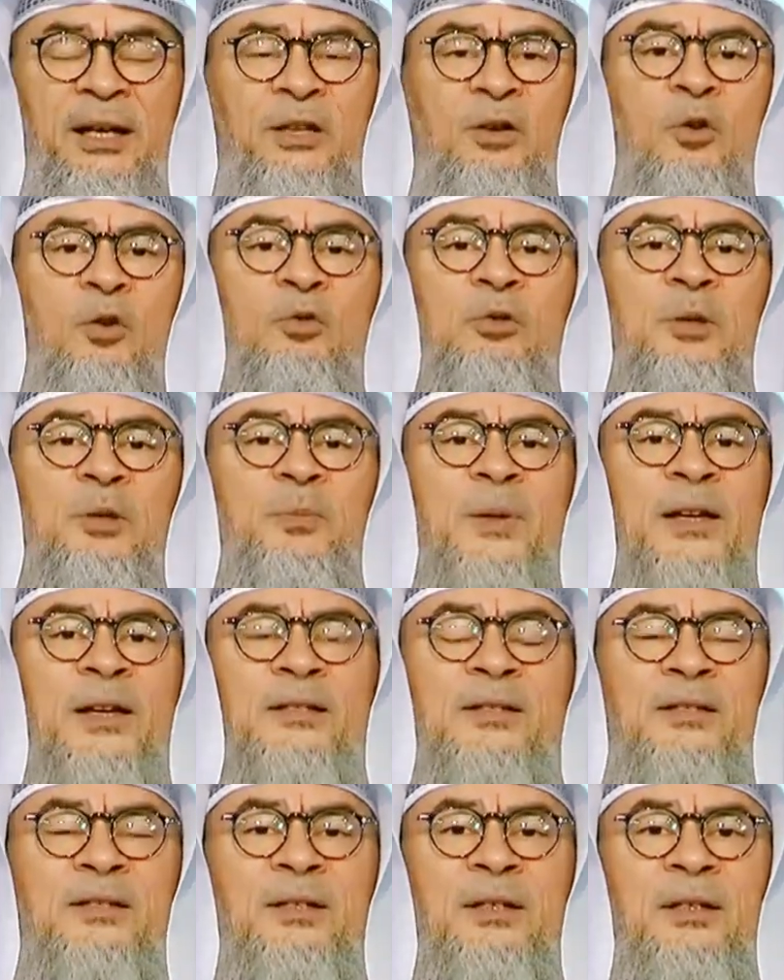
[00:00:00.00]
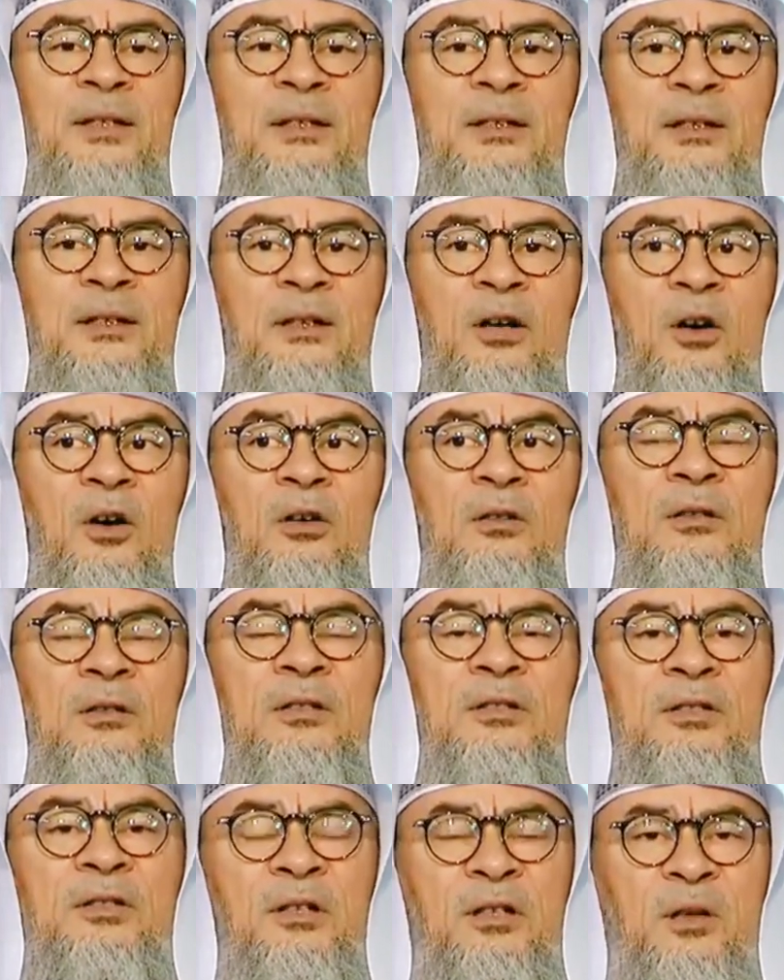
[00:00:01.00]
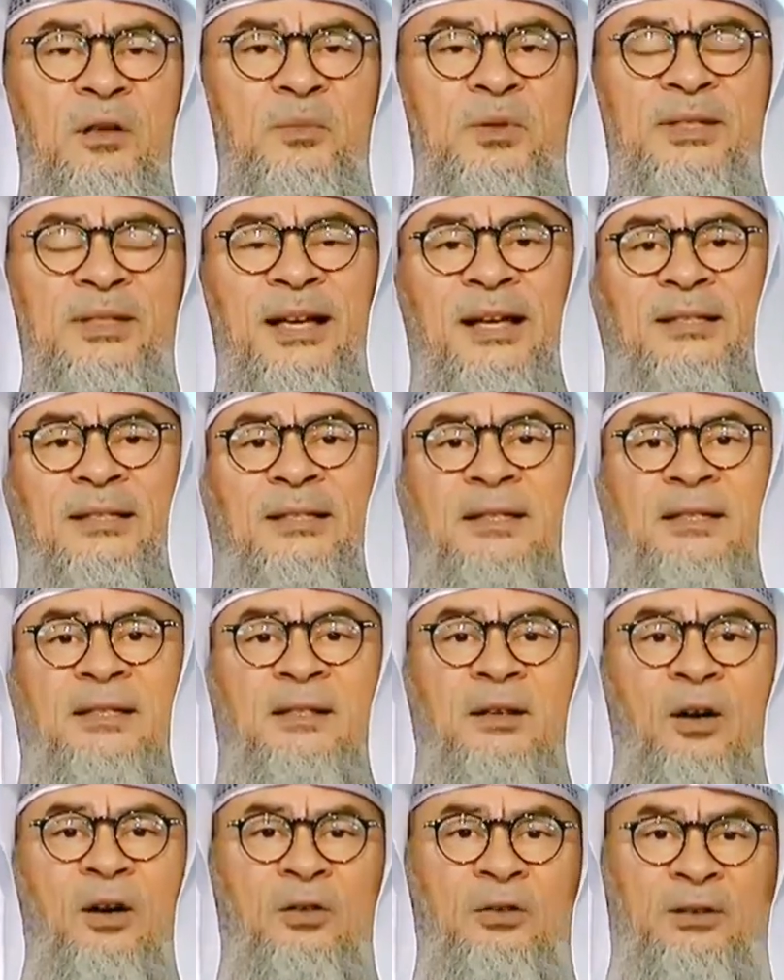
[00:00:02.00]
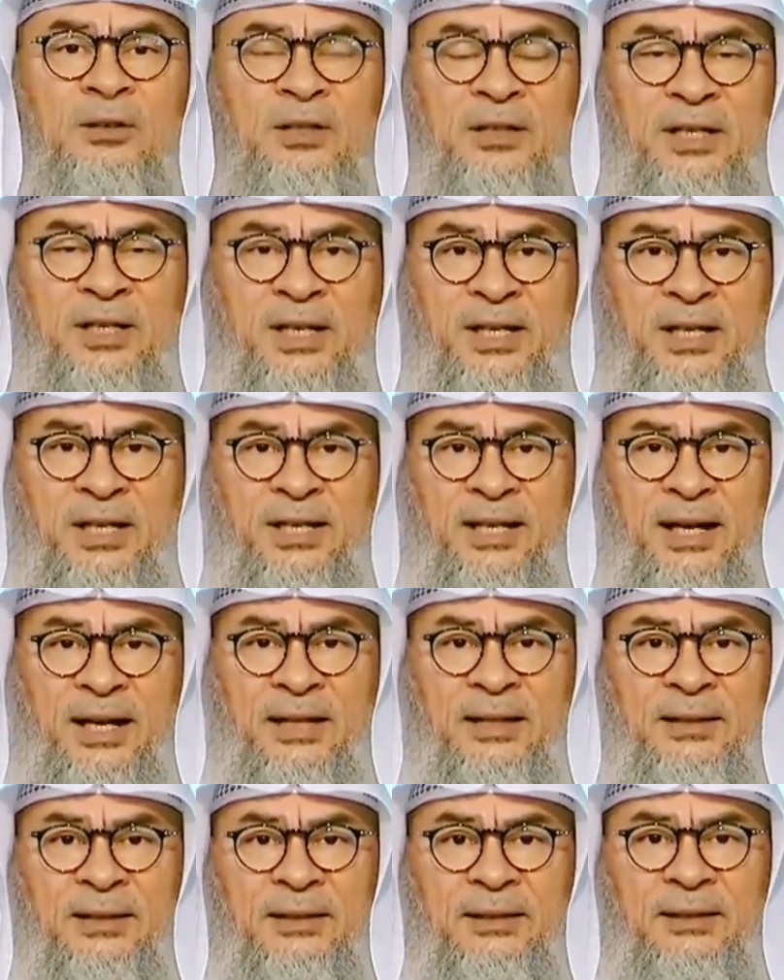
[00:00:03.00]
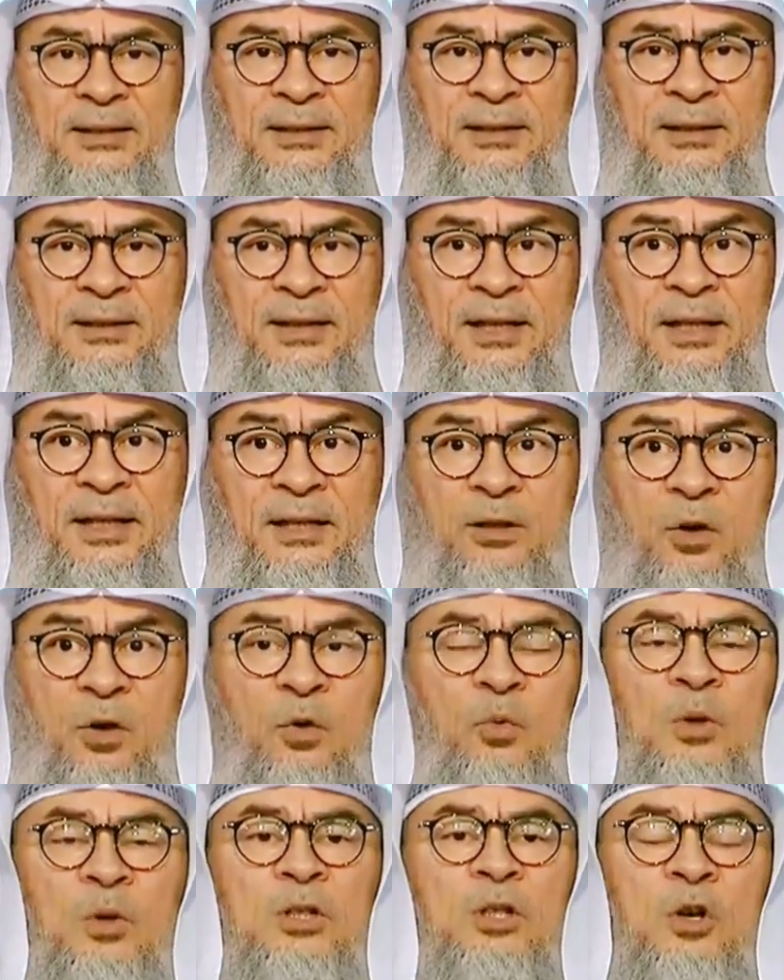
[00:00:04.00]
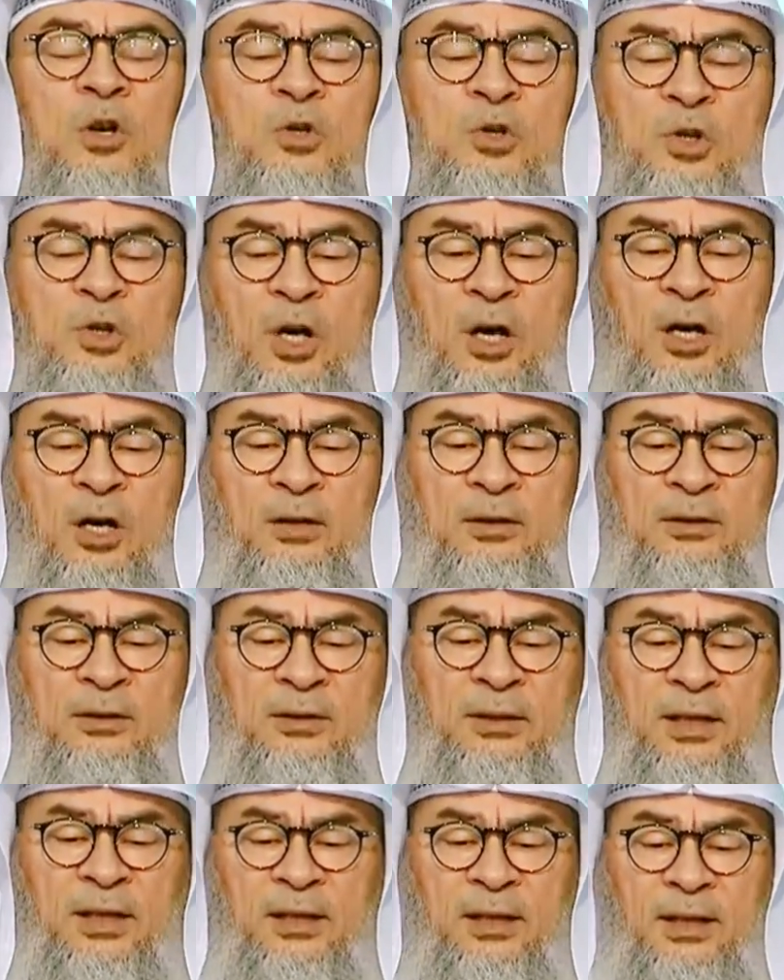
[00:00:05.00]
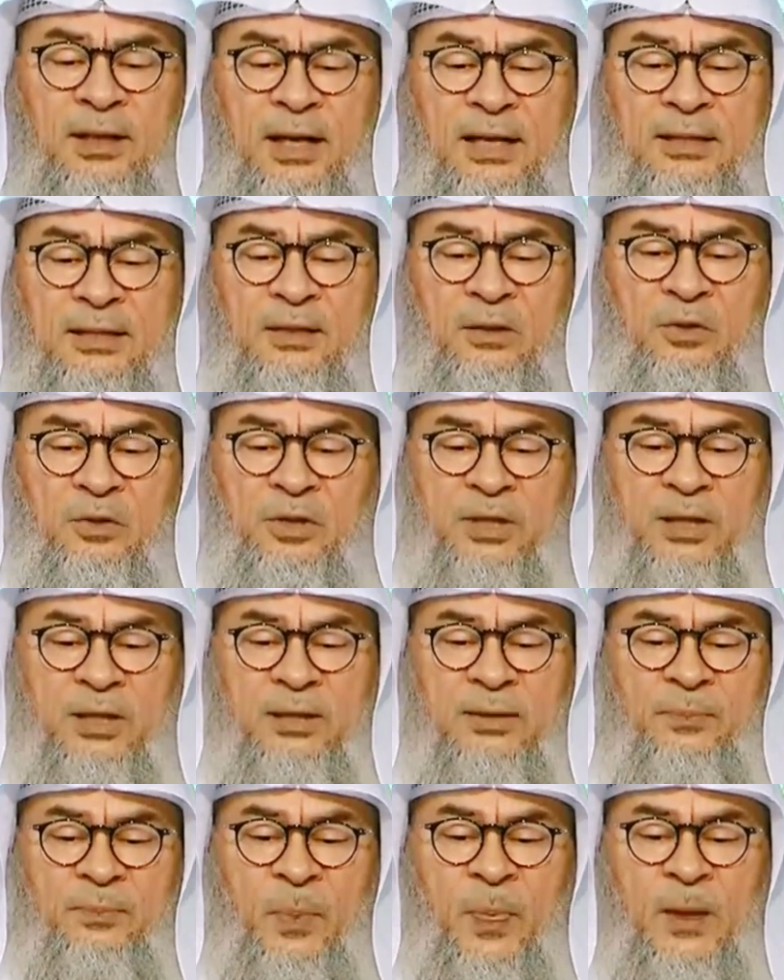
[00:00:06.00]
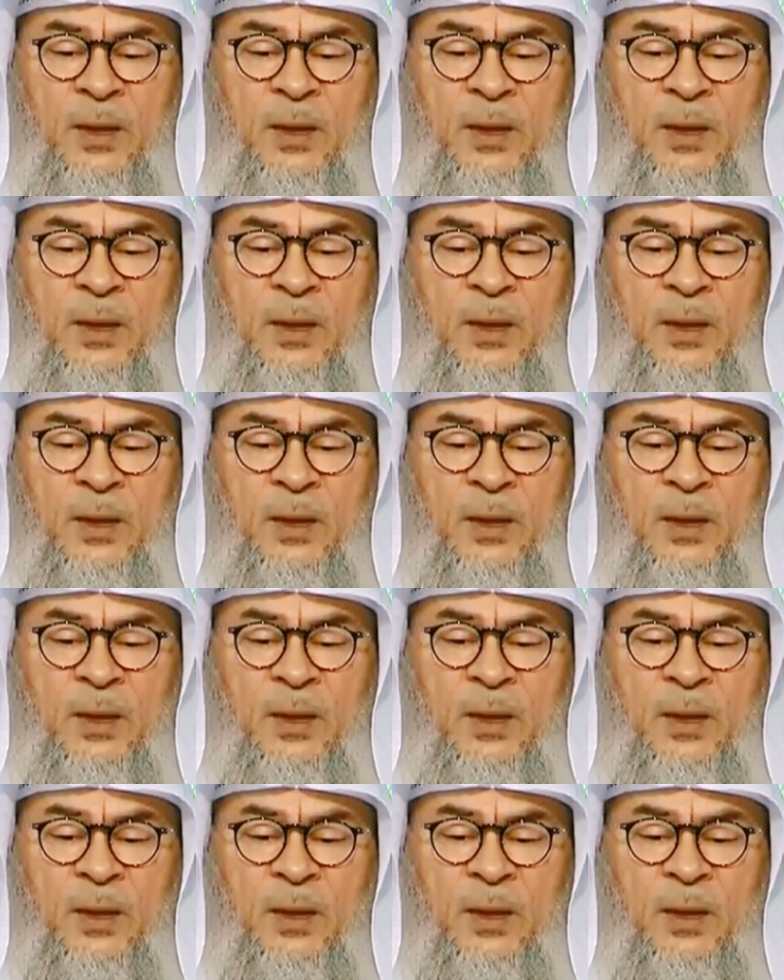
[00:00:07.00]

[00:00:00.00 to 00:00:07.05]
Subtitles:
It all depends on the circumstances, on the niyyah, and on what goes on, and Allah Azza wa Jal